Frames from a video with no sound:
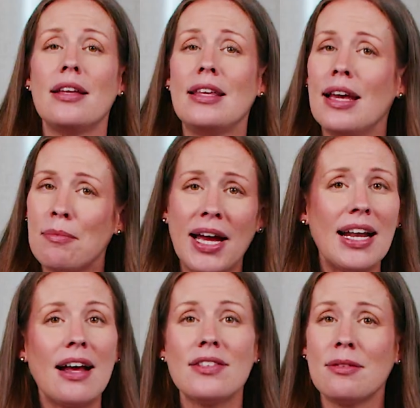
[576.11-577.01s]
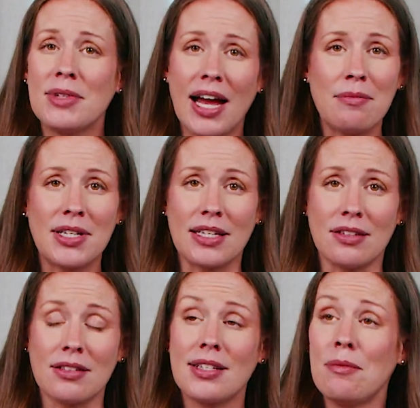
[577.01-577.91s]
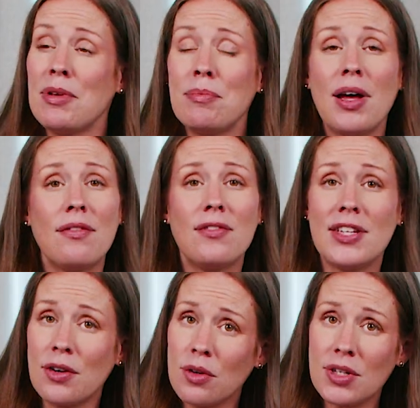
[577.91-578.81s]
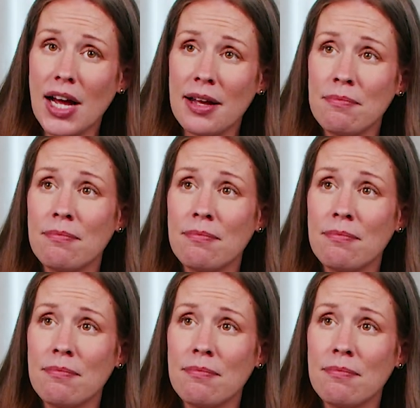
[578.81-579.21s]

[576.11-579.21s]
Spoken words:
you might have some time to kill. Some people have zero time.